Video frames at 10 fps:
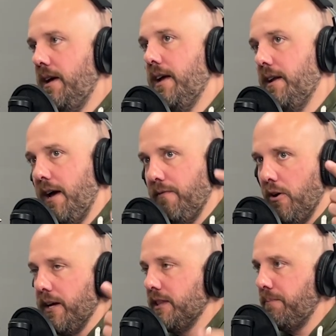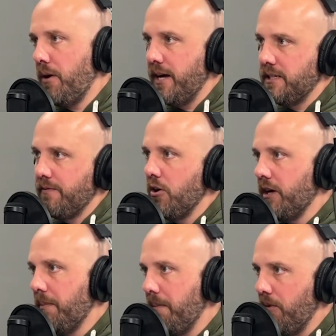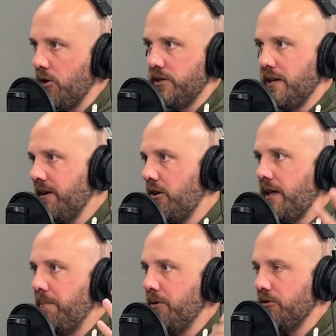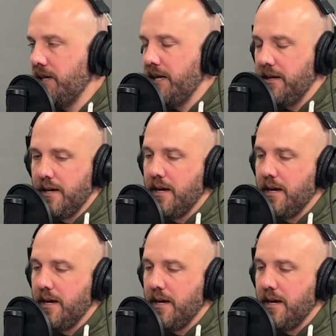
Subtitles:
And I've already got the price. I've already got my margin. I've got all that built in.